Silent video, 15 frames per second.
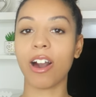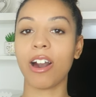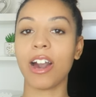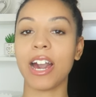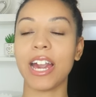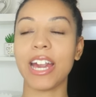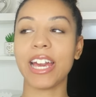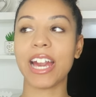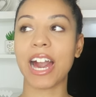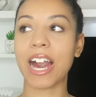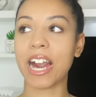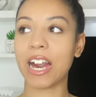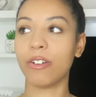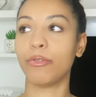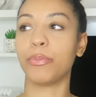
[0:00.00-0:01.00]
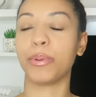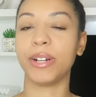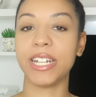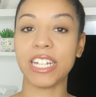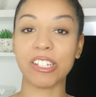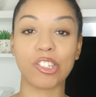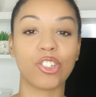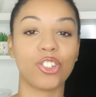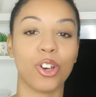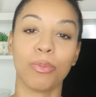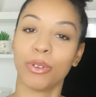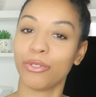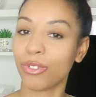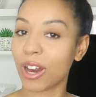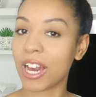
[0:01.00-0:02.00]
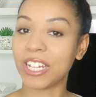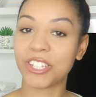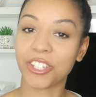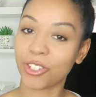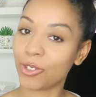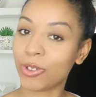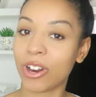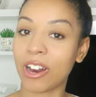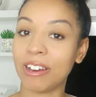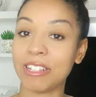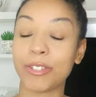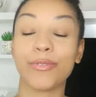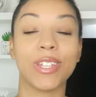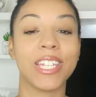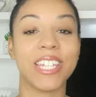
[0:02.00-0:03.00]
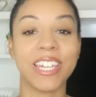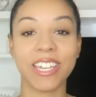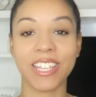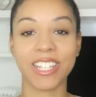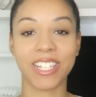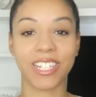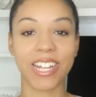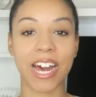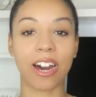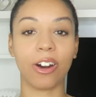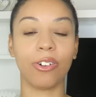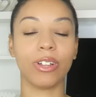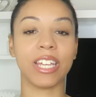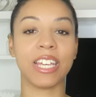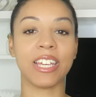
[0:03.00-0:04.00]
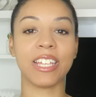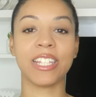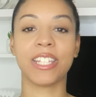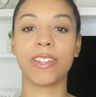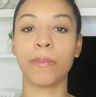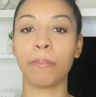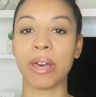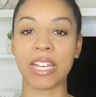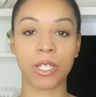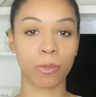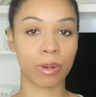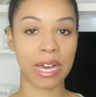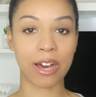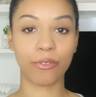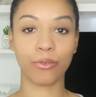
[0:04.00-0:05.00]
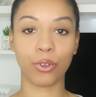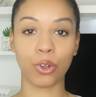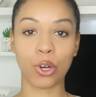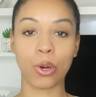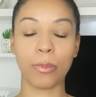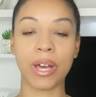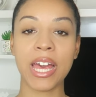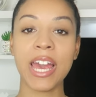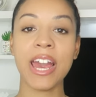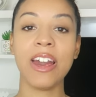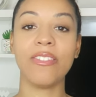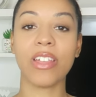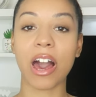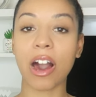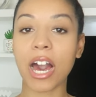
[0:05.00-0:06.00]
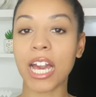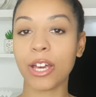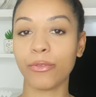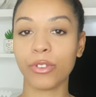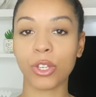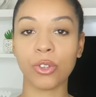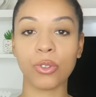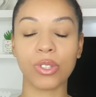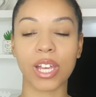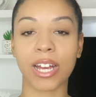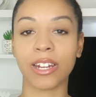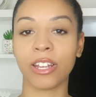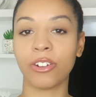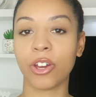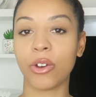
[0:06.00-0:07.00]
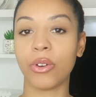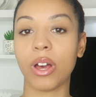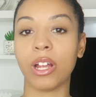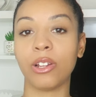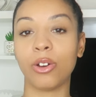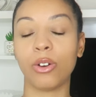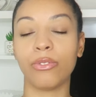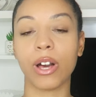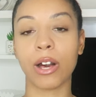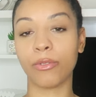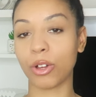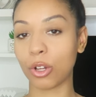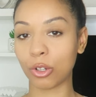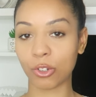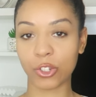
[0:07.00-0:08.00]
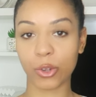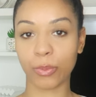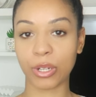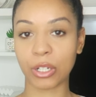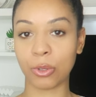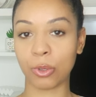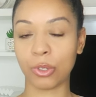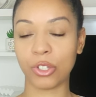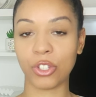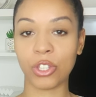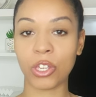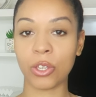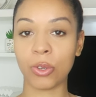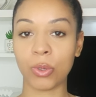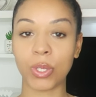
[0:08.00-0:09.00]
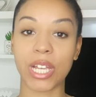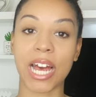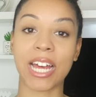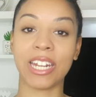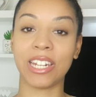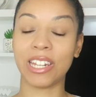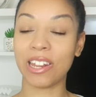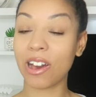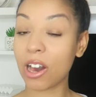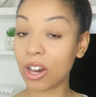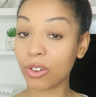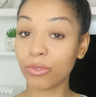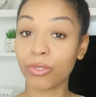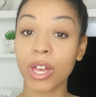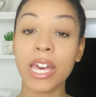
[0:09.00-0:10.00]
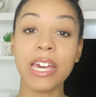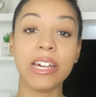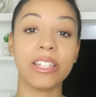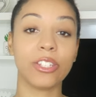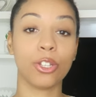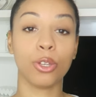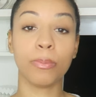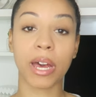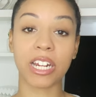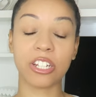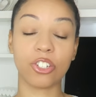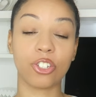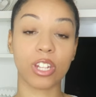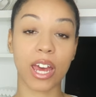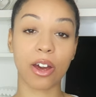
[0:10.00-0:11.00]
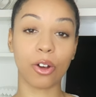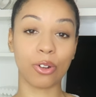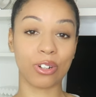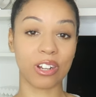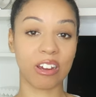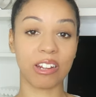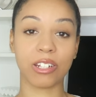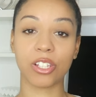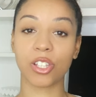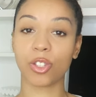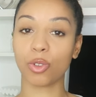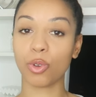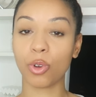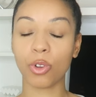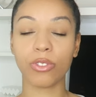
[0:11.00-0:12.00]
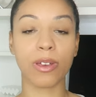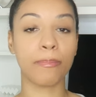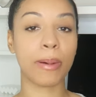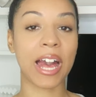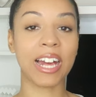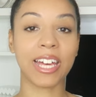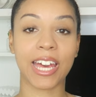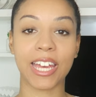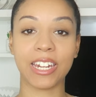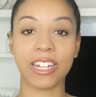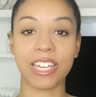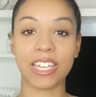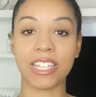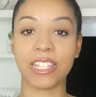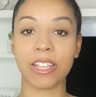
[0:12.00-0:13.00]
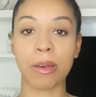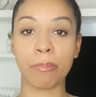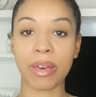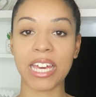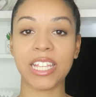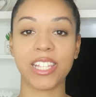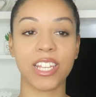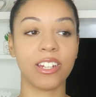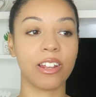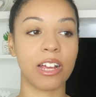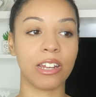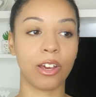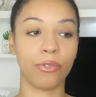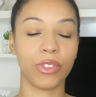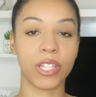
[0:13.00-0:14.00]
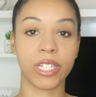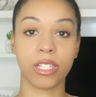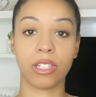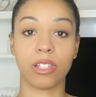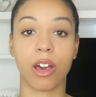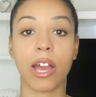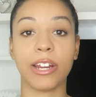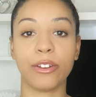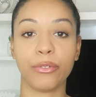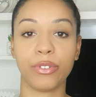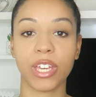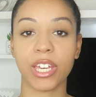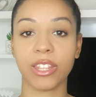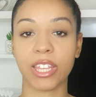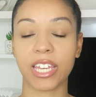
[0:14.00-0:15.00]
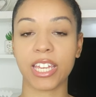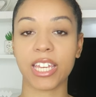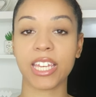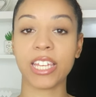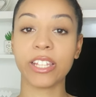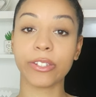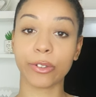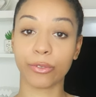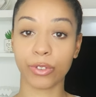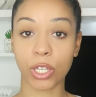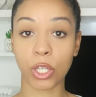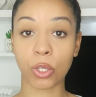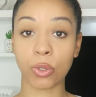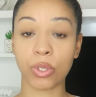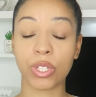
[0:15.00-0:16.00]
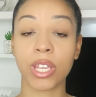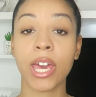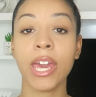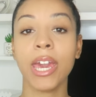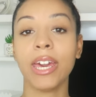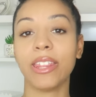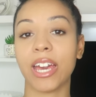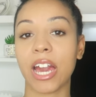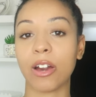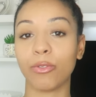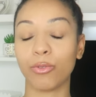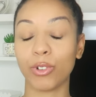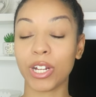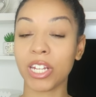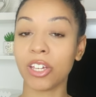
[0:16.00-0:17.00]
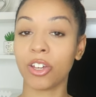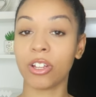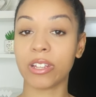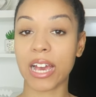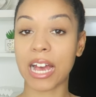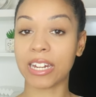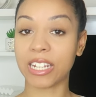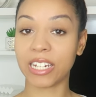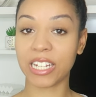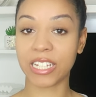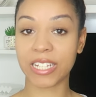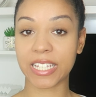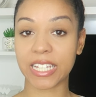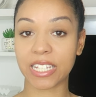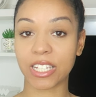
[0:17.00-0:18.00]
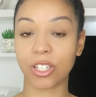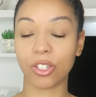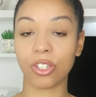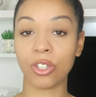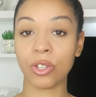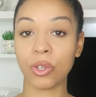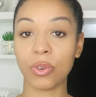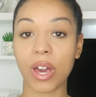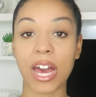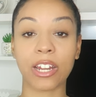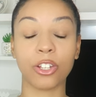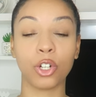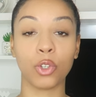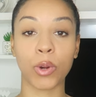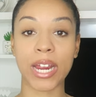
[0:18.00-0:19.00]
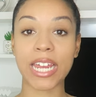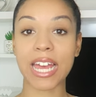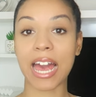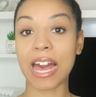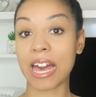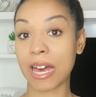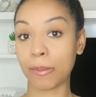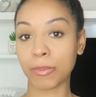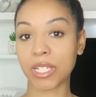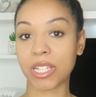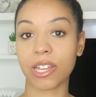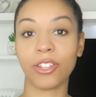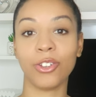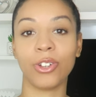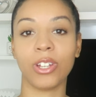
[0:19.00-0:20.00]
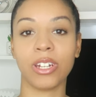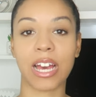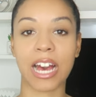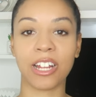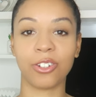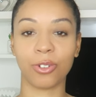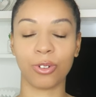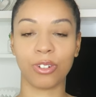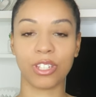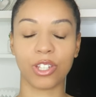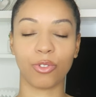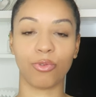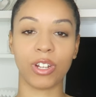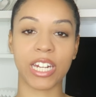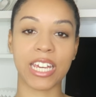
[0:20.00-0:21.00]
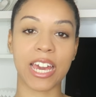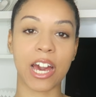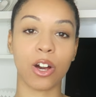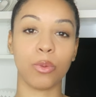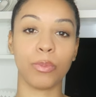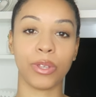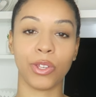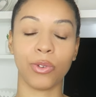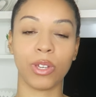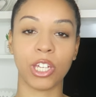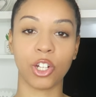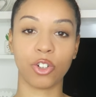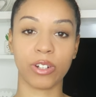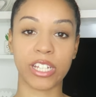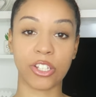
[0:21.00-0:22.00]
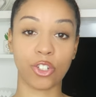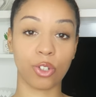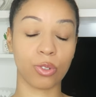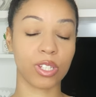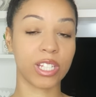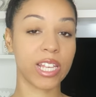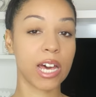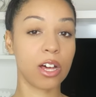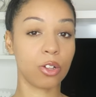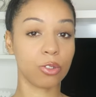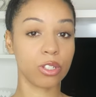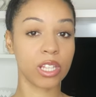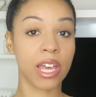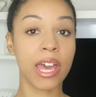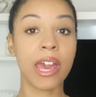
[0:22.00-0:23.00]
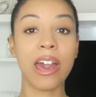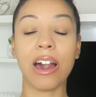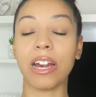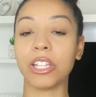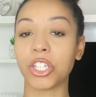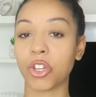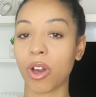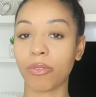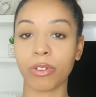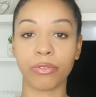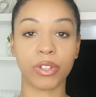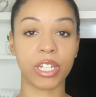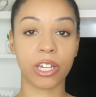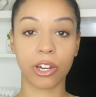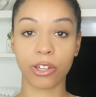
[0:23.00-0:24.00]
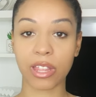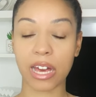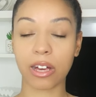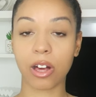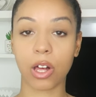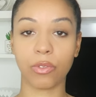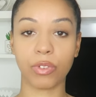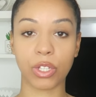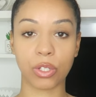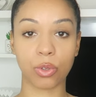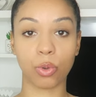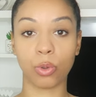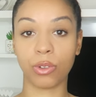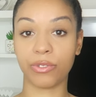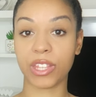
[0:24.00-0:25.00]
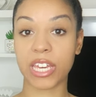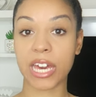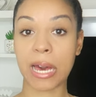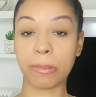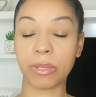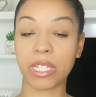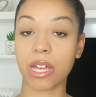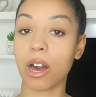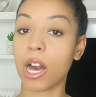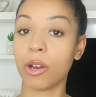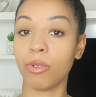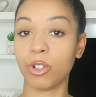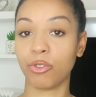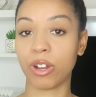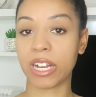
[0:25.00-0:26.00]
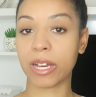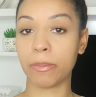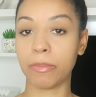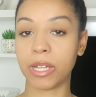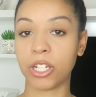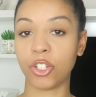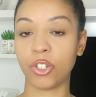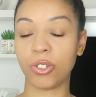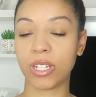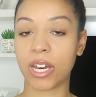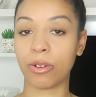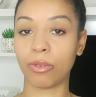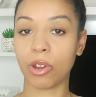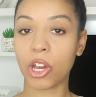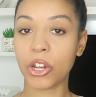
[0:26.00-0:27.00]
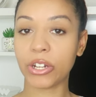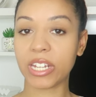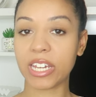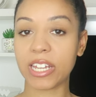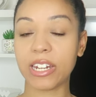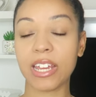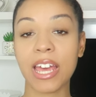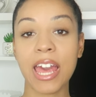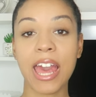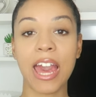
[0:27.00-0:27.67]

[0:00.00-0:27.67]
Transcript: I have preached Shopify to you guys for years now. It is the best platform that I have used and I know a lot of other entrepreneurs use and love to manage their online store. The backend is amazing. I love the design of it, the ease of use. They have really good analytics too and great apps that you can add on to really help you increase your sales. I do have a video that covers all of the apps that I would recommend you downloading.